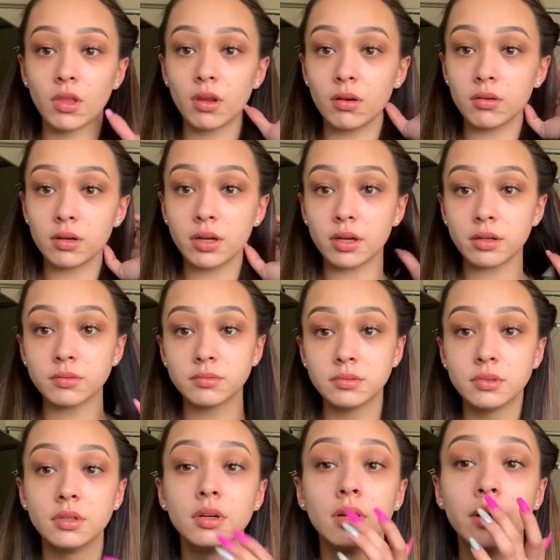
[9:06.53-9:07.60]
Okay,
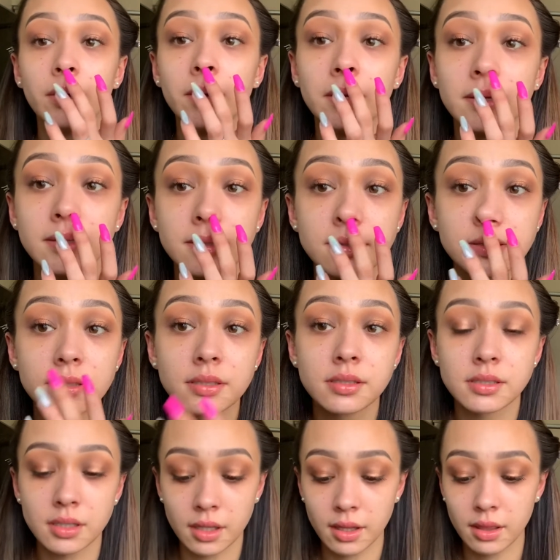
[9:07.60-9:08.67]
just
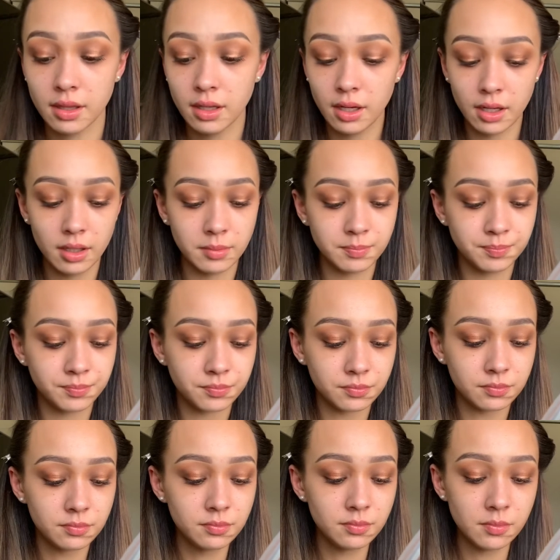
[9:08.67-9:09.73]
like that.
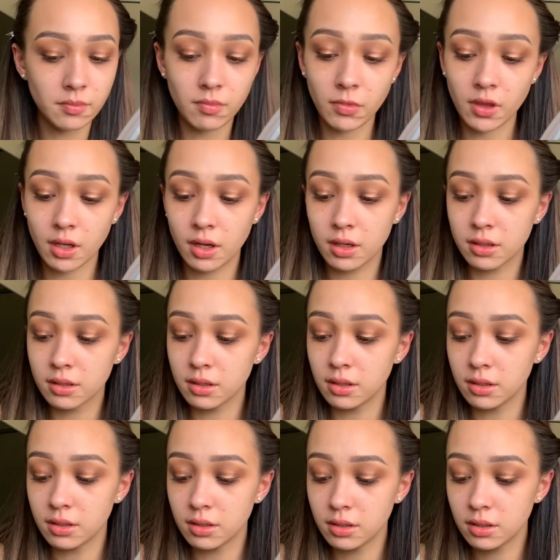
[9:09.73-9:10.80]
And
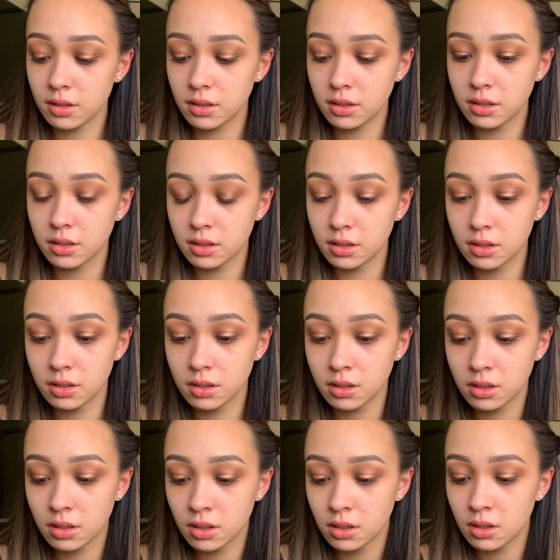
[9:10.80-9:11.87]
then
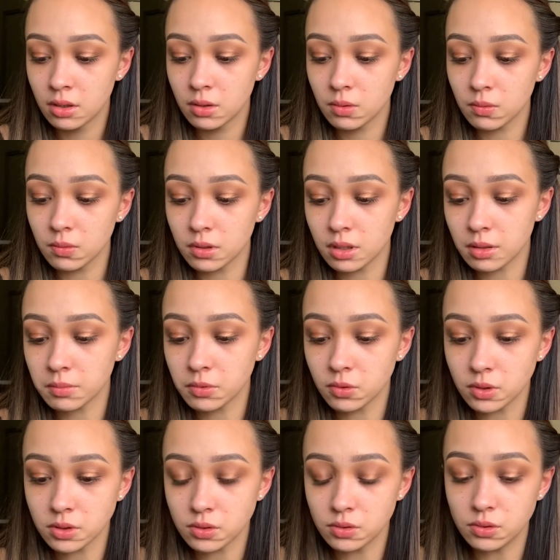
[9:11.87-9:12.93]
what I'm
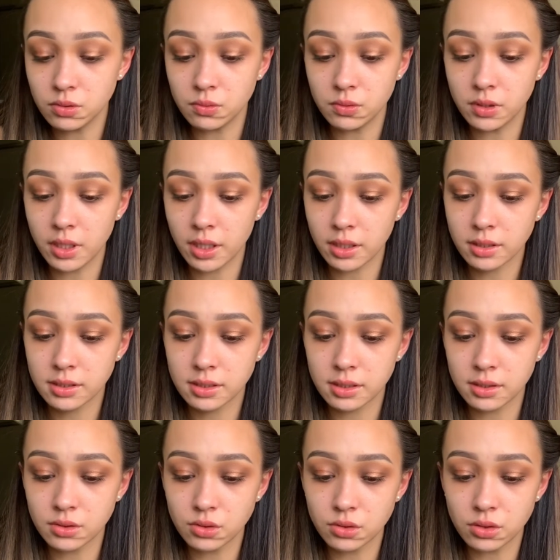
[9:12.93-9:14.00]
going to do next
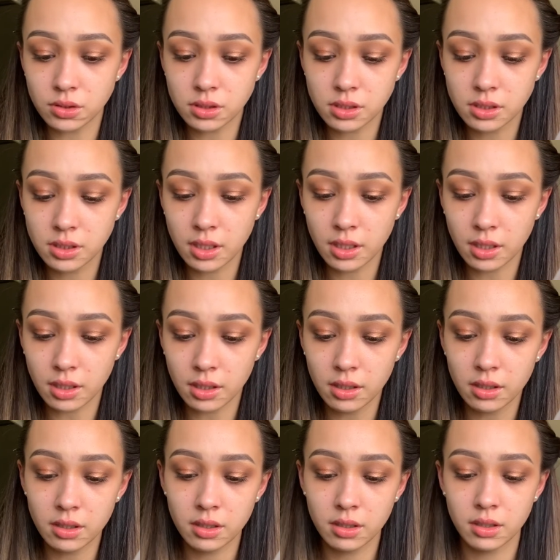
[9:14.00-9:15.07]
is just take,